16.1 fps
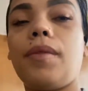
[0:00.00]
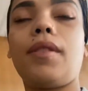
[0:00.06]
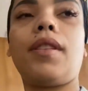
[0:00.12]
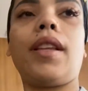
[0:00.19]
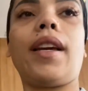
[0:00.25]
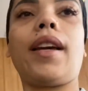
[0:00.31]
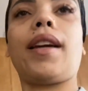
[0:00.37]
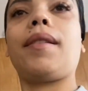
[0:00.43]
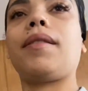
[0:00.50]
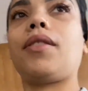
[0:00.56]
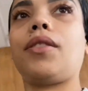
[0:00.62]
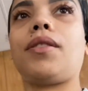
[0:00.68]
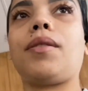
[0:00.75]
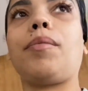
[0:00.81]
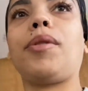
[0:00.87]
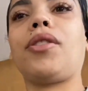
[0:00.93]
like I took
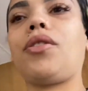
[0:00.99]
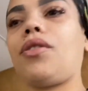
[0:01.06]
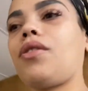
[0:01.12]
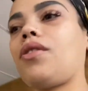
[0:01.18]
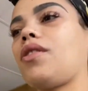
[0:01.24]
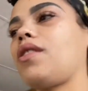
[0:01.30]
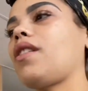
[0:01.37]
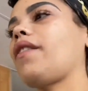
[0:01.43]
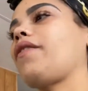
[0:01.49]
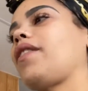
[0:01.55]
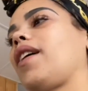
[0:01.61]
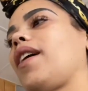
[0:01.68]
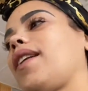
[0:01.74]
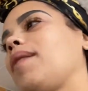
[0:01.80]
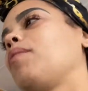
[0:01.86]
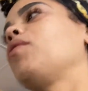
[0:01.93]
some pictures and stuff and I
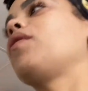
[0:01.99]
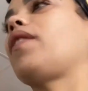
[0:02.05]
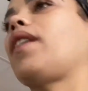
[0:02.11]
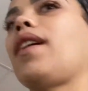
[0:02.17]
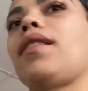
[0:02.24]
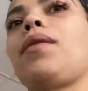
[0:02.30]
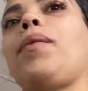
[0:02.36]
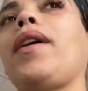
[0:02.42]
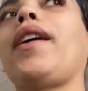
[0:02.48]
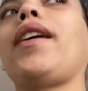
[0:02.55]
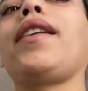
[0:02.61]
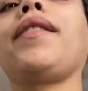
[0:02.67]
had to move it out the way.